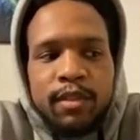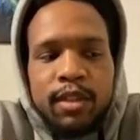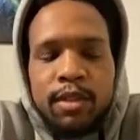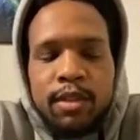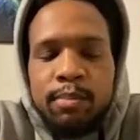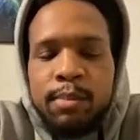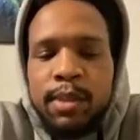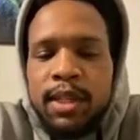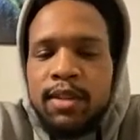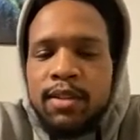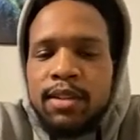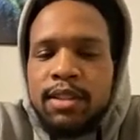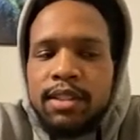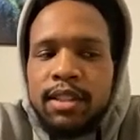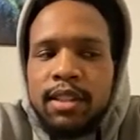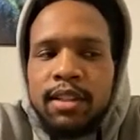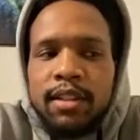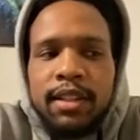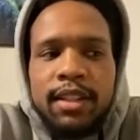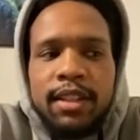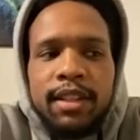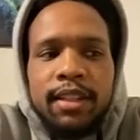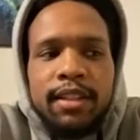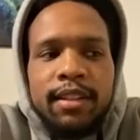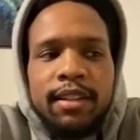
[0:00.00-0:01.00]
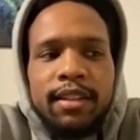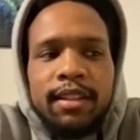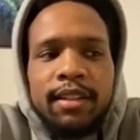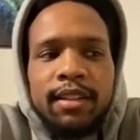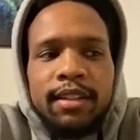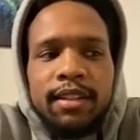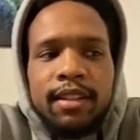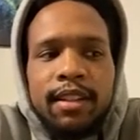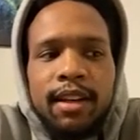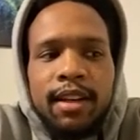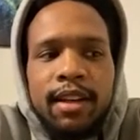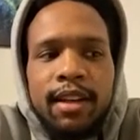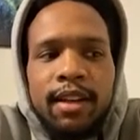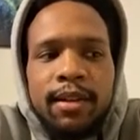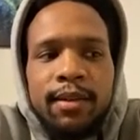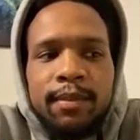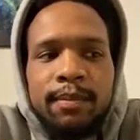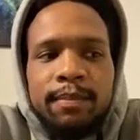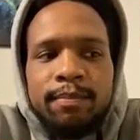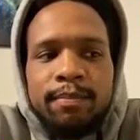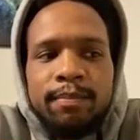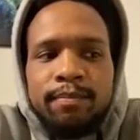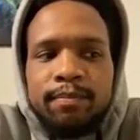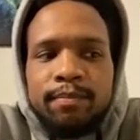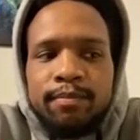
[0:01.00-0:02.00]
Be resilient.
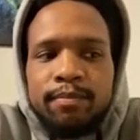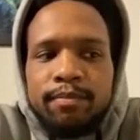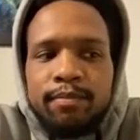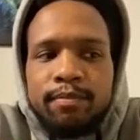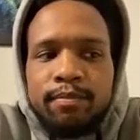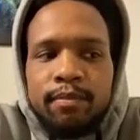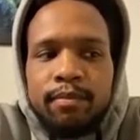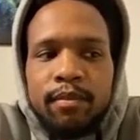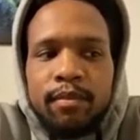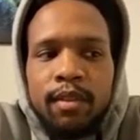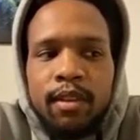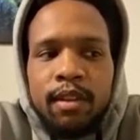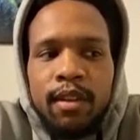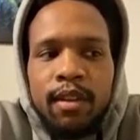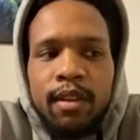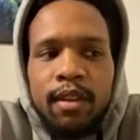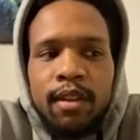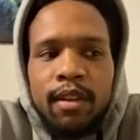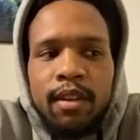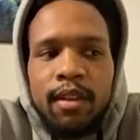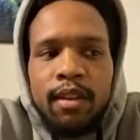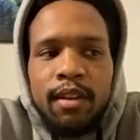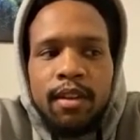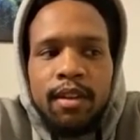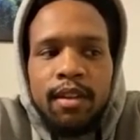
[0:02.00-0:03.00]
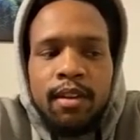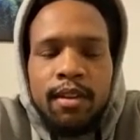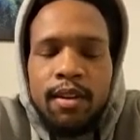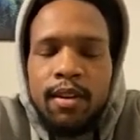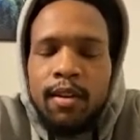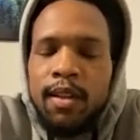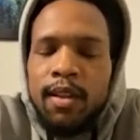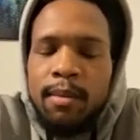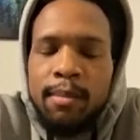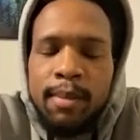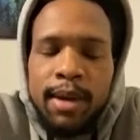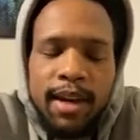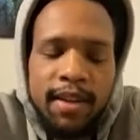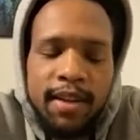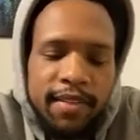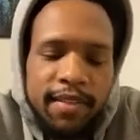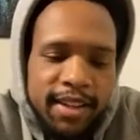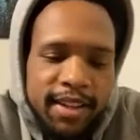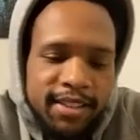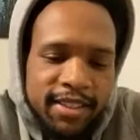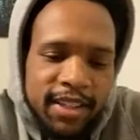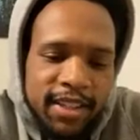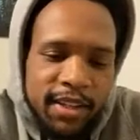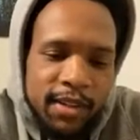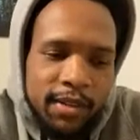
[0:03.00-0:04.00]
Um, don't let bad
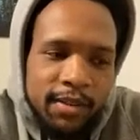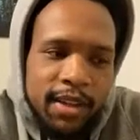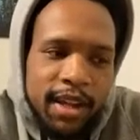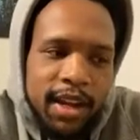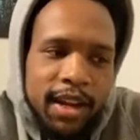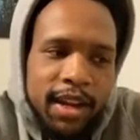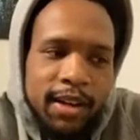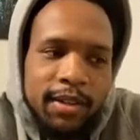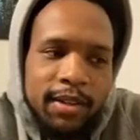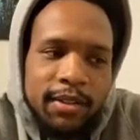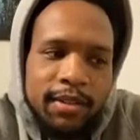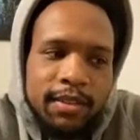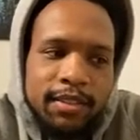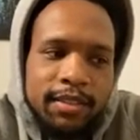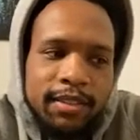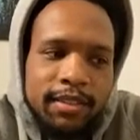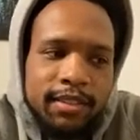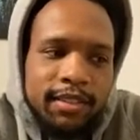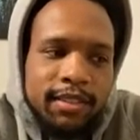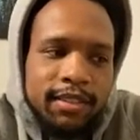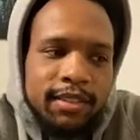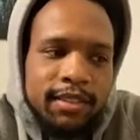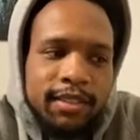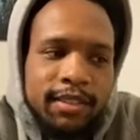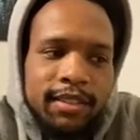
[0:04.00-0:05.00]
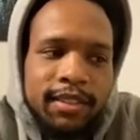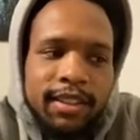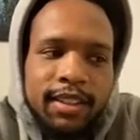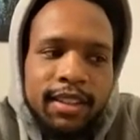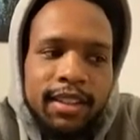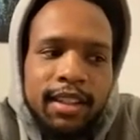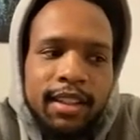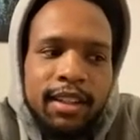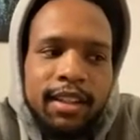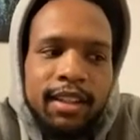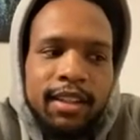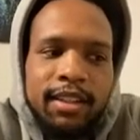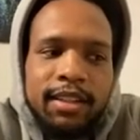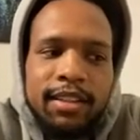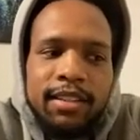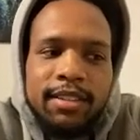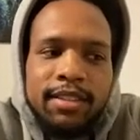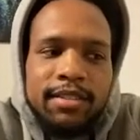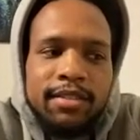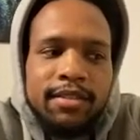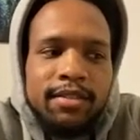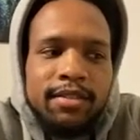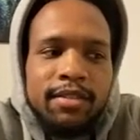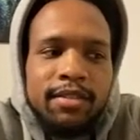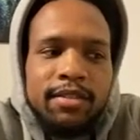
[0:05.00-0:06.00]
things get you down.
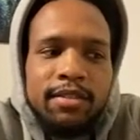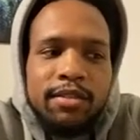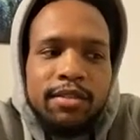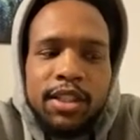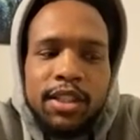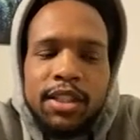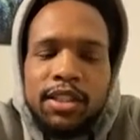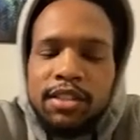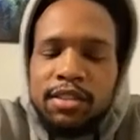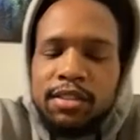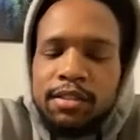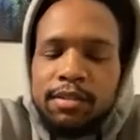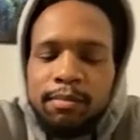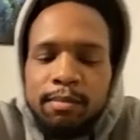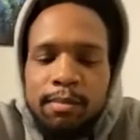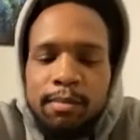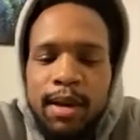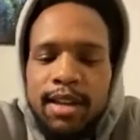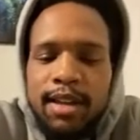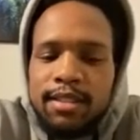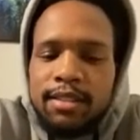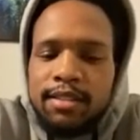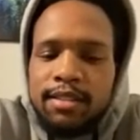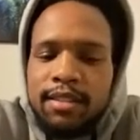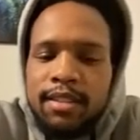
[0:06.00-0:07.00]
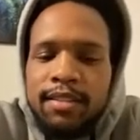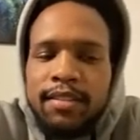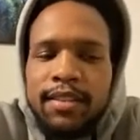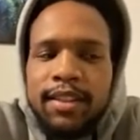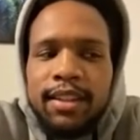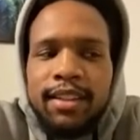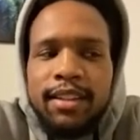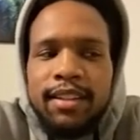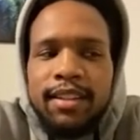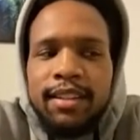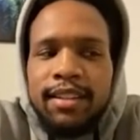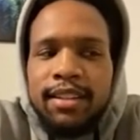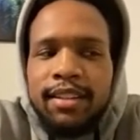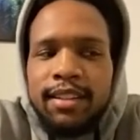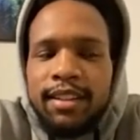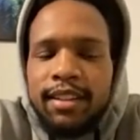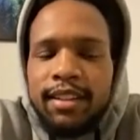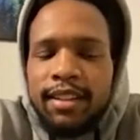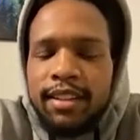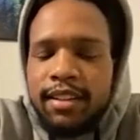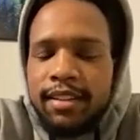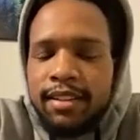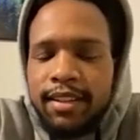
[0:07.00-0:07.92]
Just positivity, good